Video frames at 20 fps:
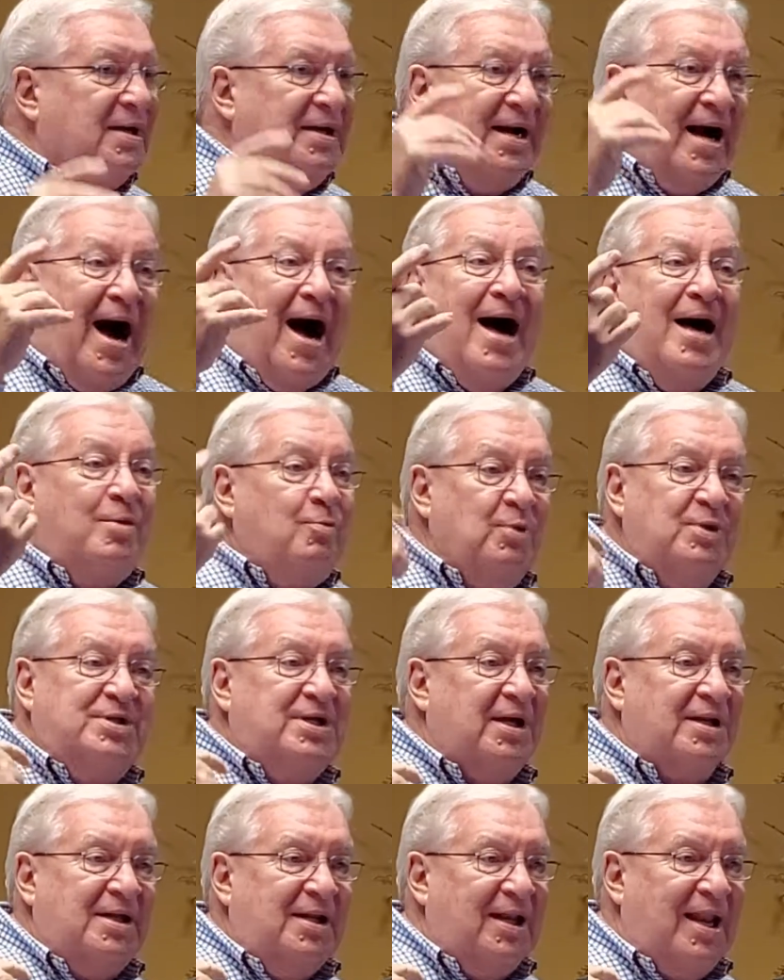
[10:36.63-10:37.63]
God would
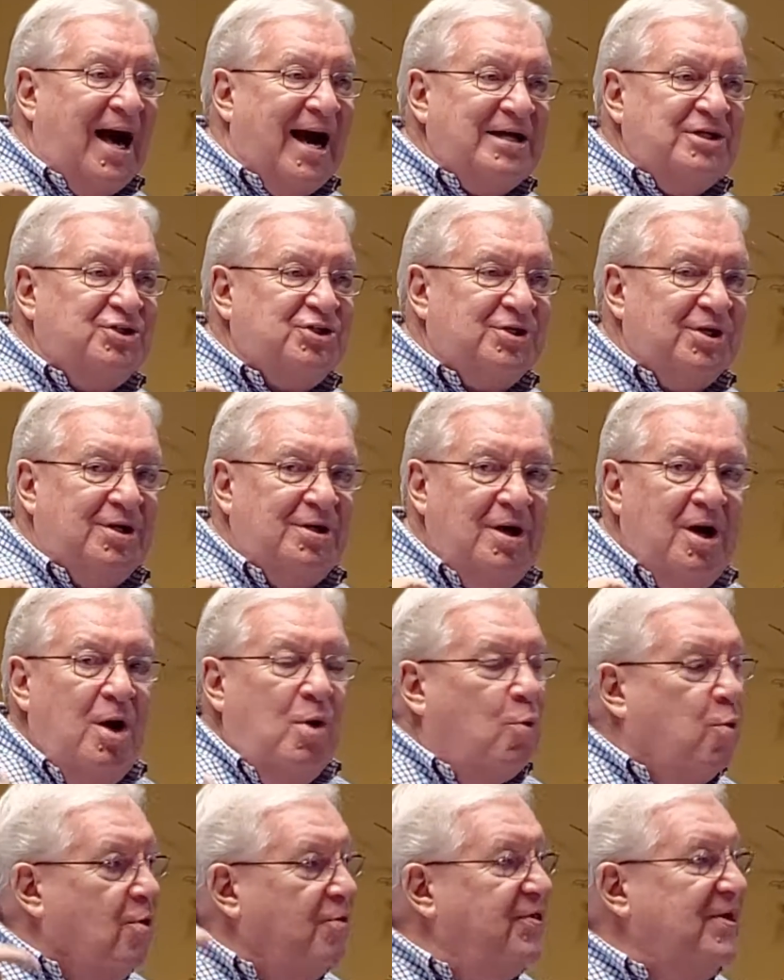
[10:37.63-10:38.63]
tell Elisha
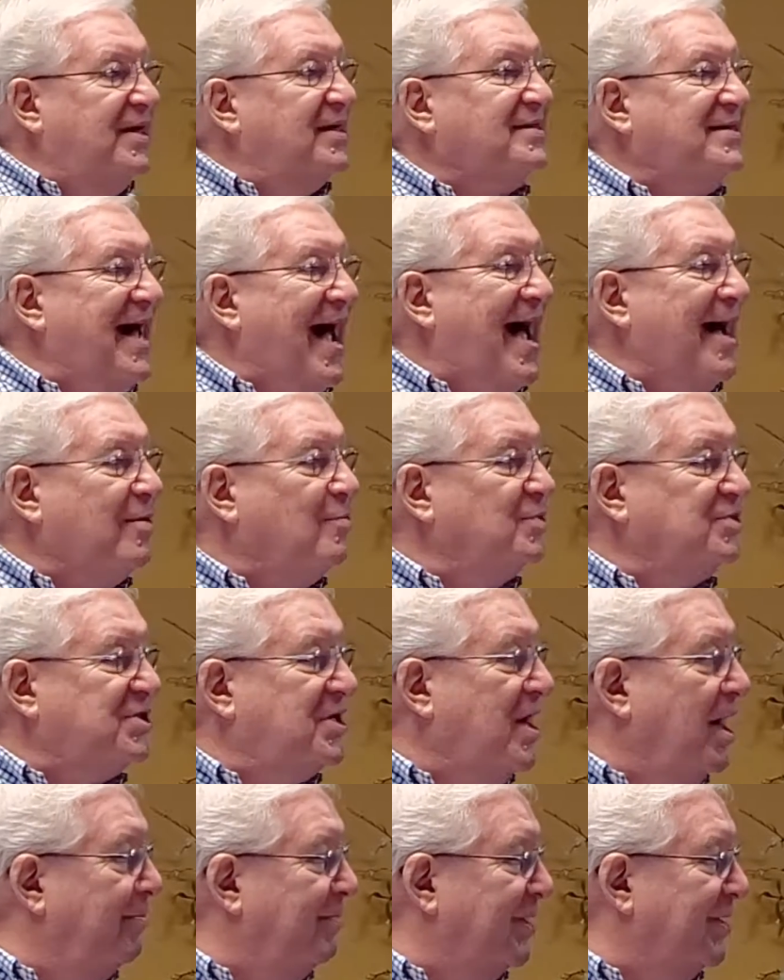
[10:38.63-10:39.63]
where the attack was
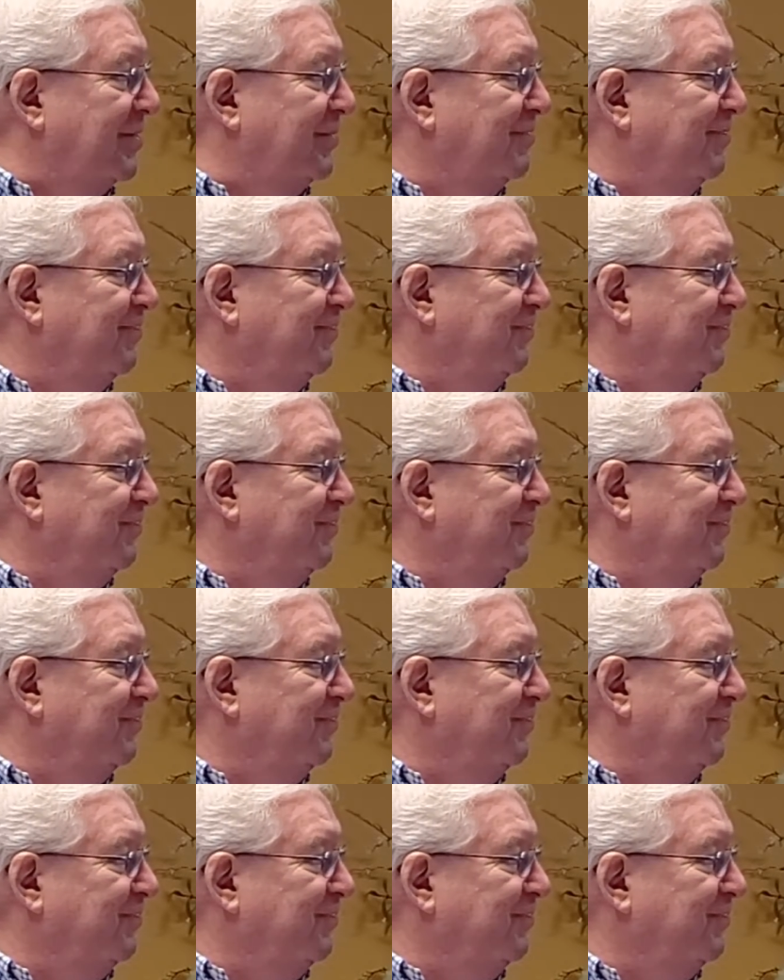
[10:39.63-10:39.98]
coming.